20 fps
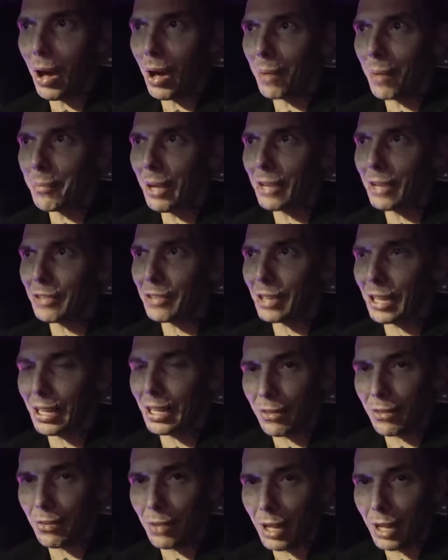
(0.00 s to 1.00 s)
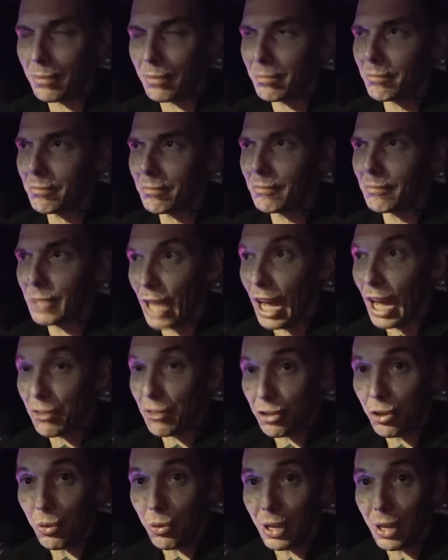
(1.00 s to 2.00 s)
basically they're like, yeah,
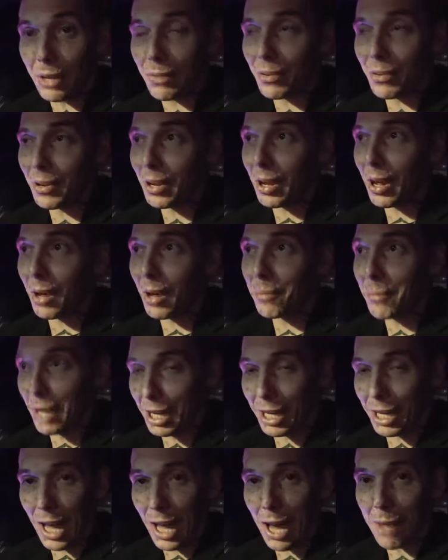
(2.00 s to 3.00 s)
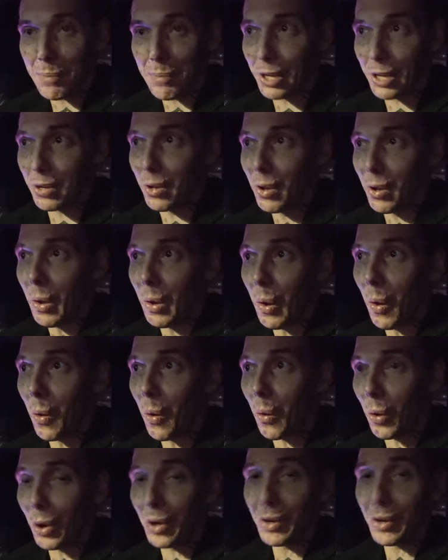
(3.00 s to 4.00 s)
do it, make it happen,
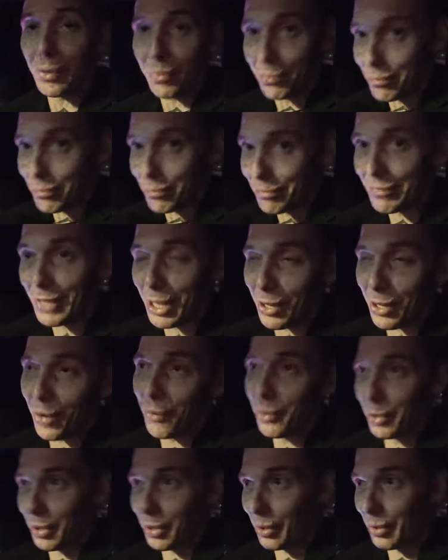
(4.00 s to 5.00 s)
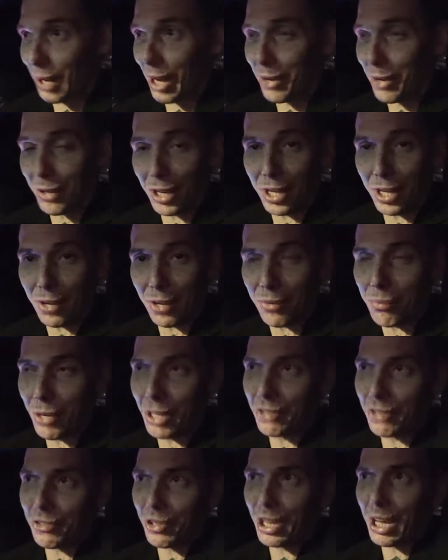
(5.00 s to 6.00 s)
or your
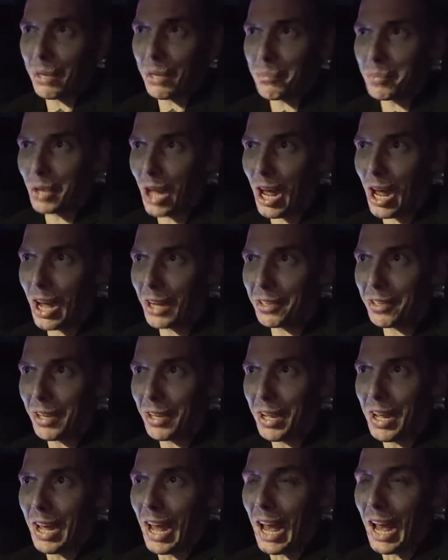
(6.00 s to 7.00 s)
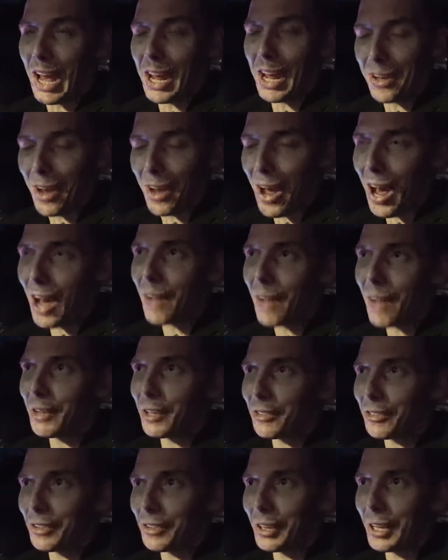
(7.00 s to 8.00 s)
money's gonna get blocked. And
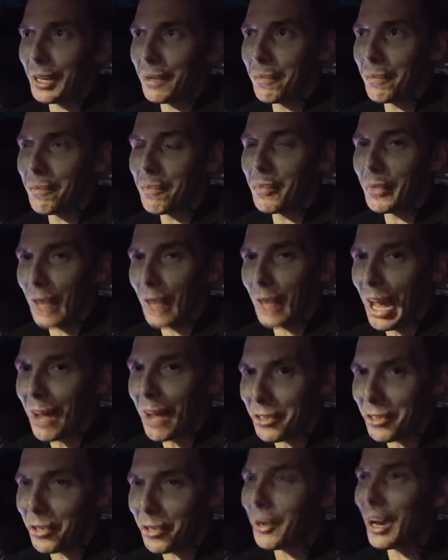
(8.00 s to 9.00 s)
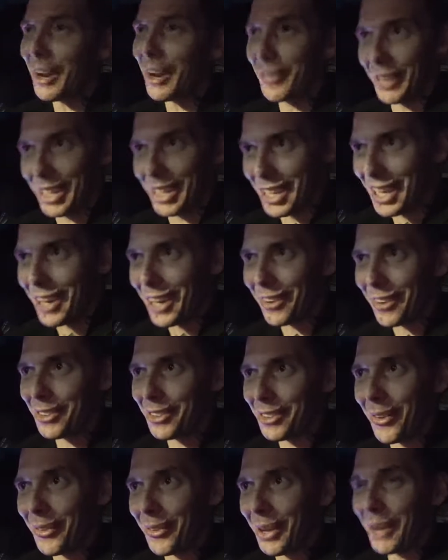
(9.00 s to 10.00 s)
obviously they have to do it every year,
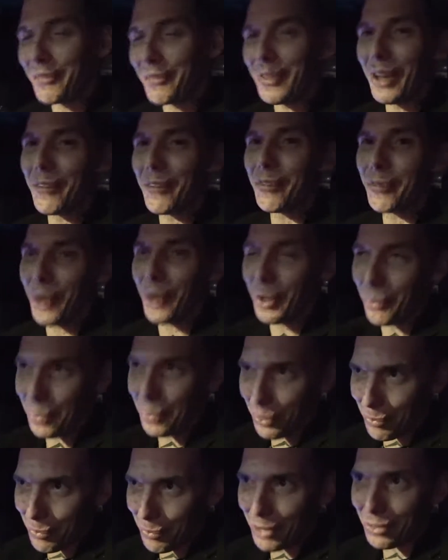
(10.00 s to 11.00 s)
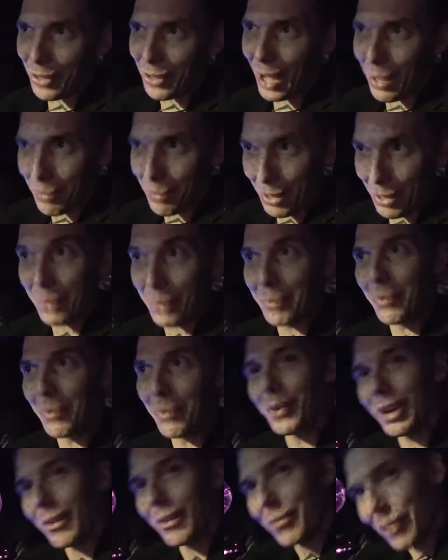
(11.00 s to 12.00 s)
so if they fuck with them this time, they
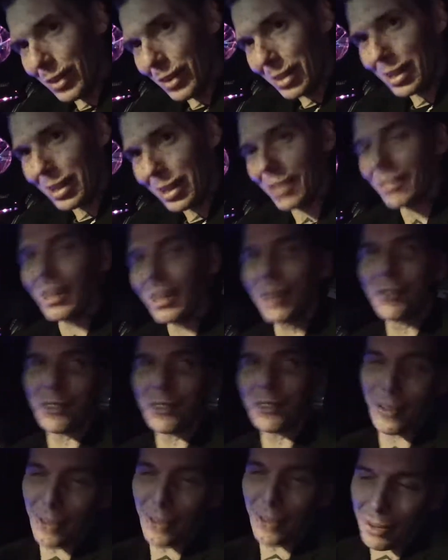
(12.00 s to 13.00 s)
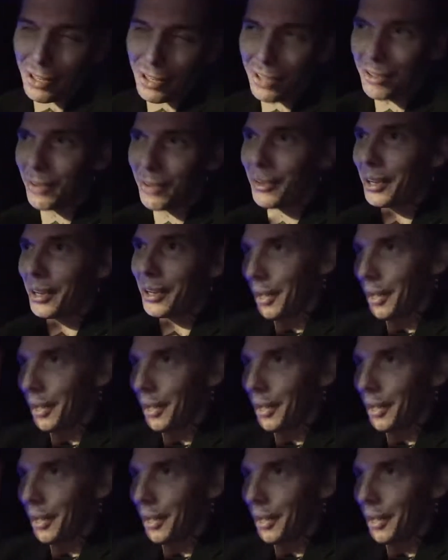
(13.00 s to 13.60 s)
will get fucked next time, so they're not gonna do it.